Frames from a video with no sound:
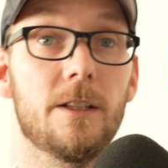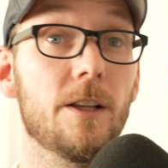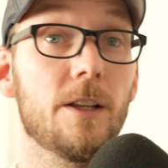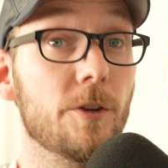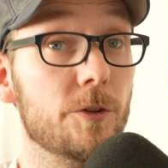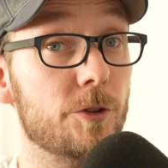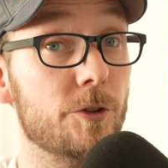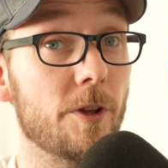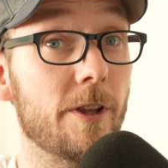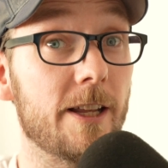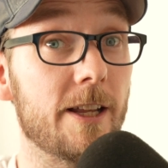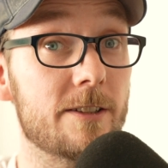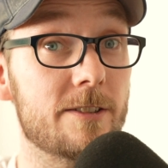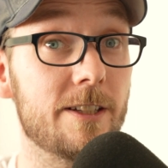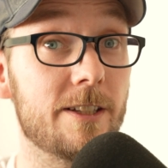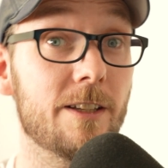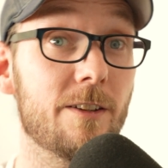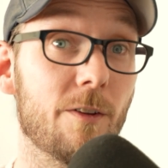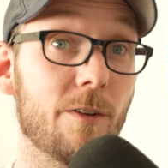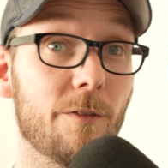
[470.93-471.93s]
So that's
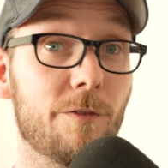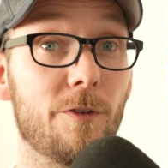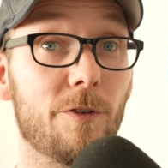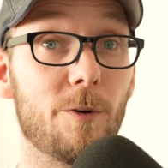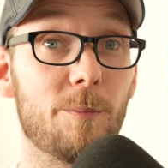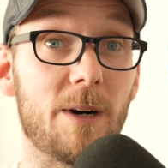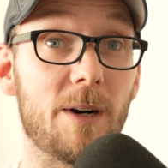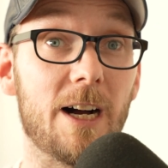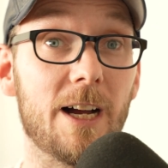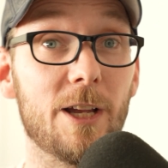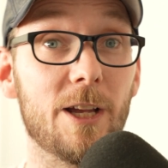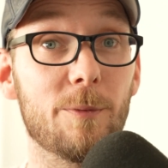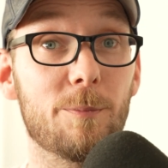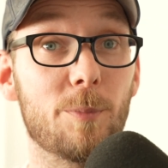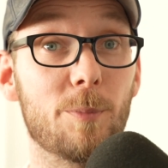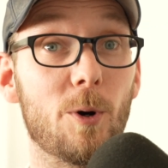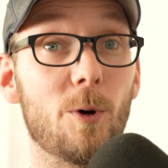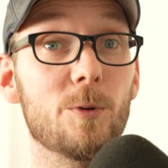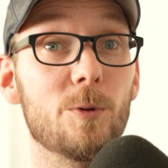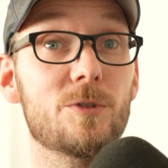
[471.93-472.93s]
it for my
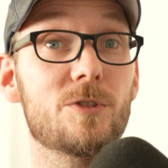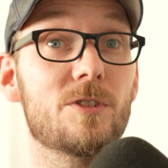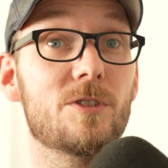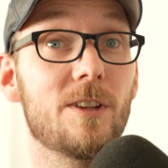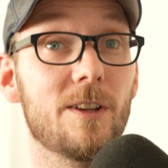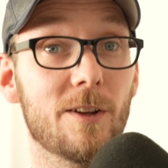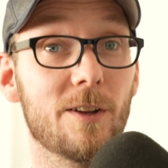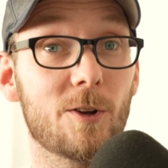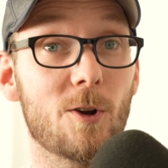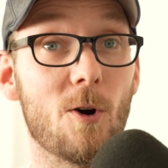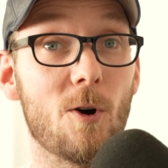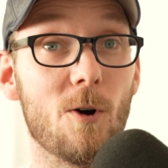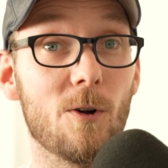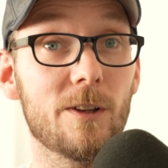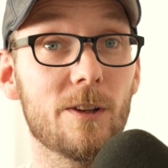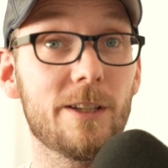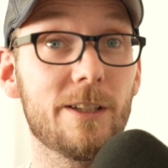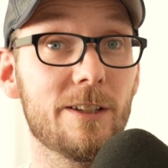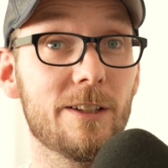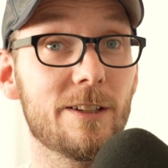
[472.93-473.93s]

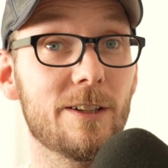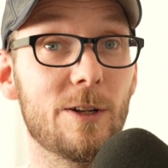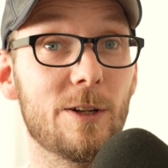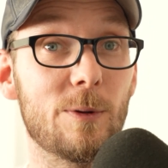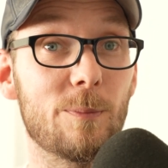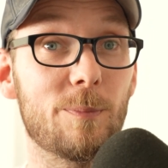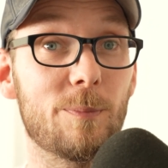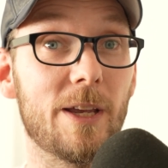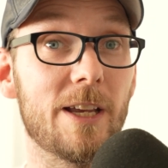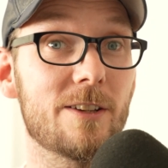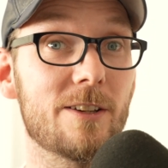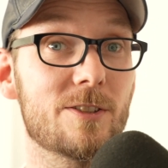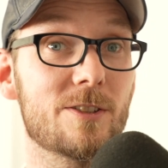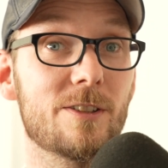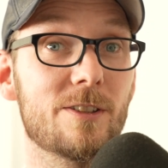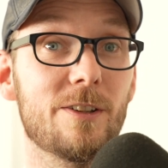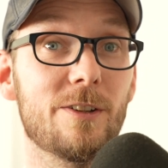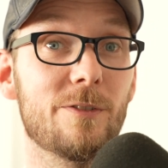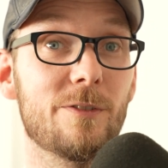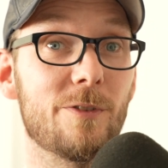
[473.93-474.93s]
post-calling picks
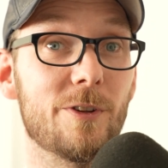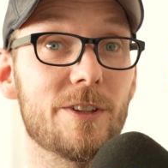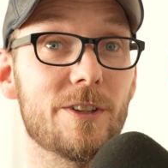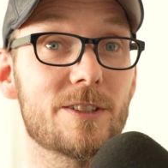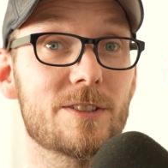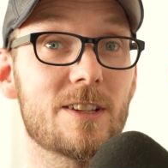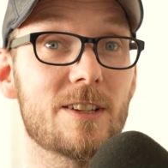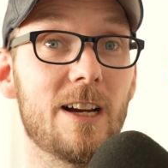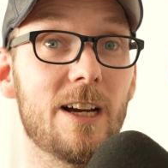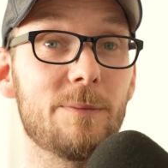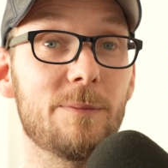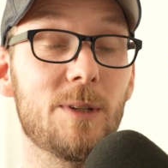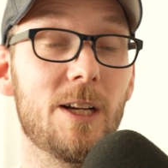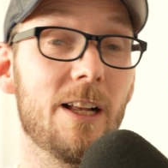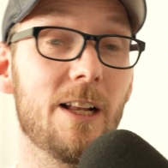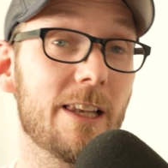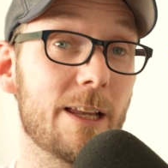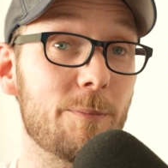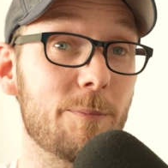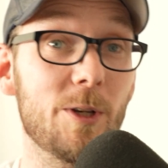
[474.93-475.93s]
for this time.
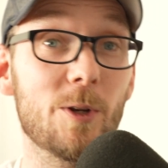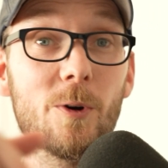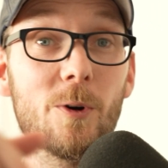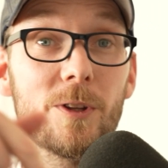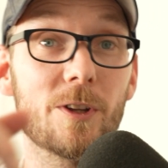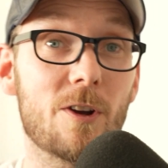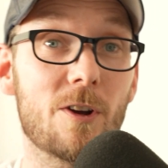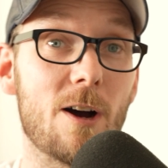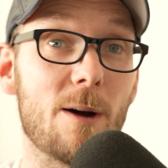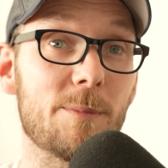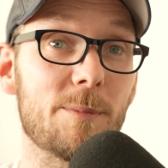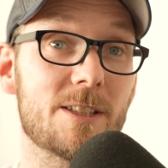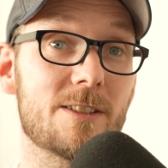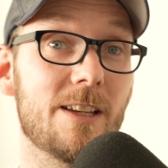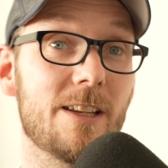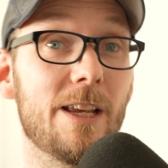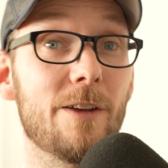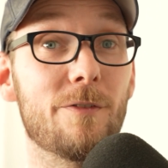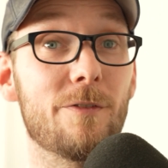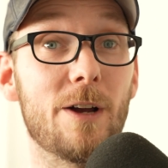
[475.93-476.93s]
Let me know in the comments
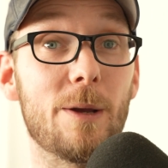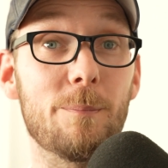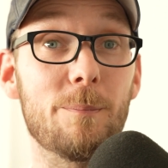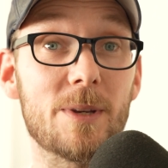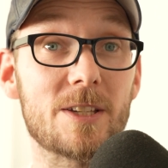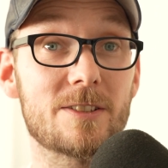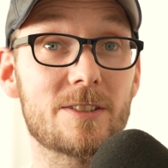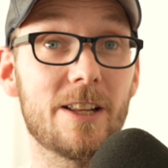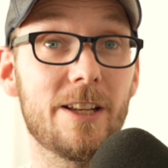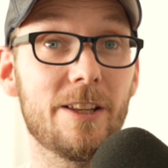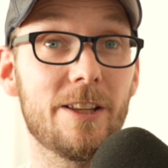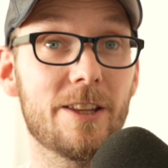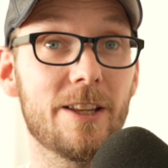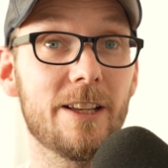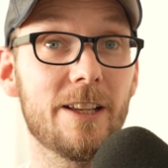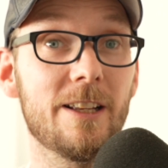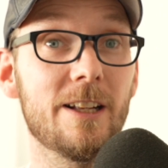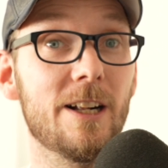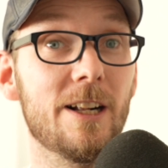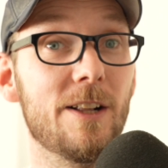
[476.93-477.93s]
if I missed
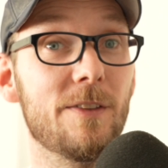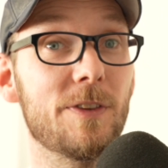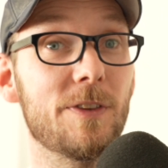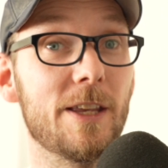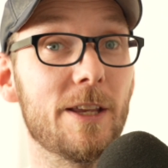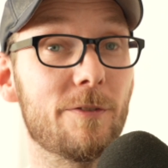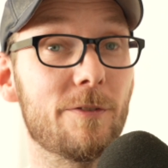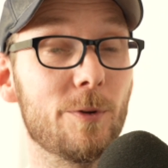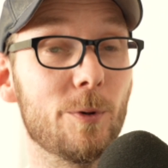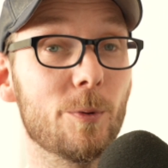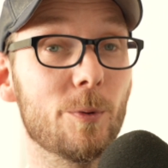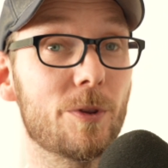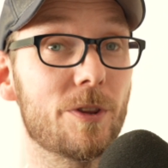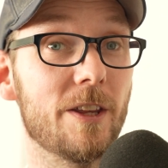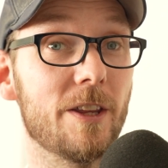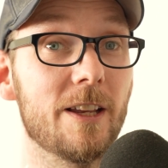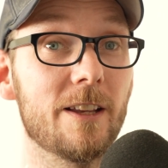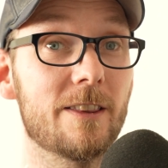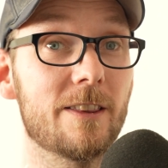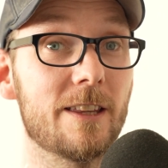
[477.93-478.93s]
anything, if you
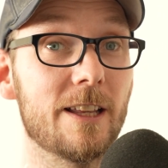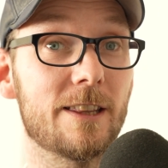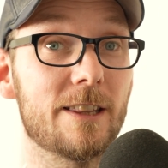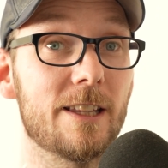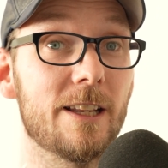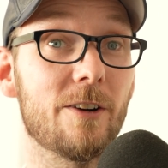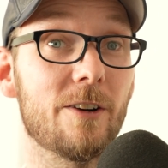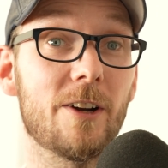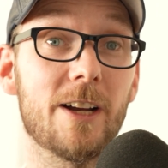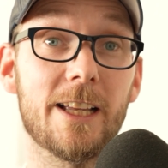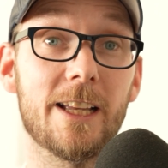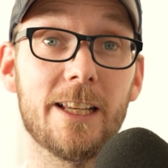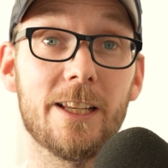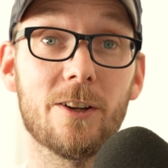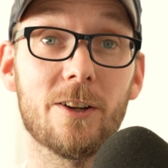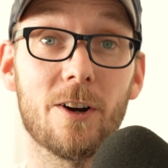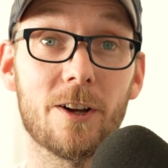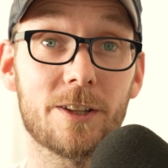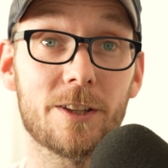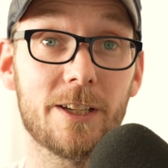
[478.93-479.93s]
think that there are any
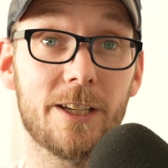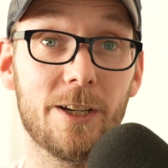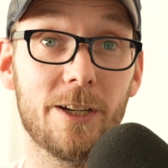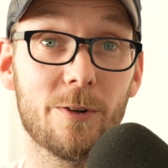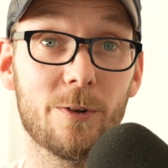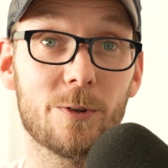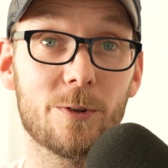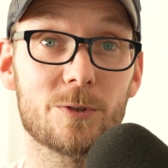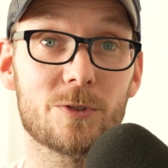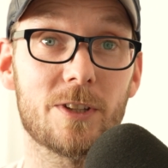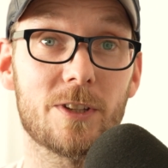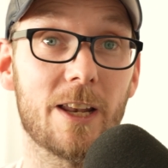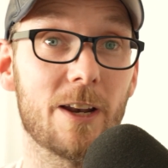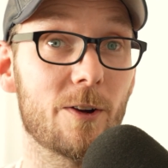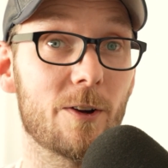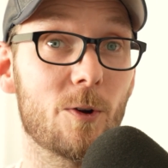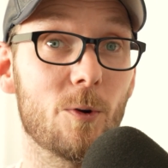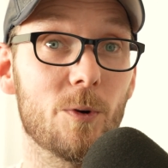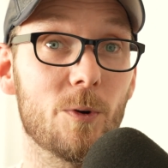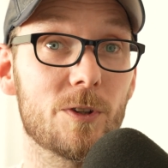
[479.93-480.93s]
other heroes that are
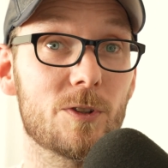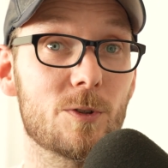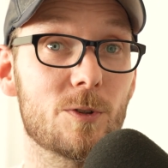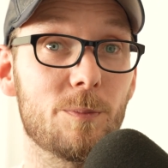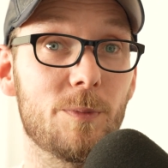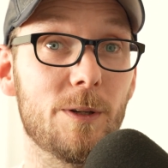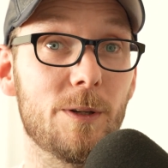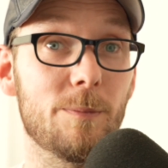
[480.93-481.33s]
going to be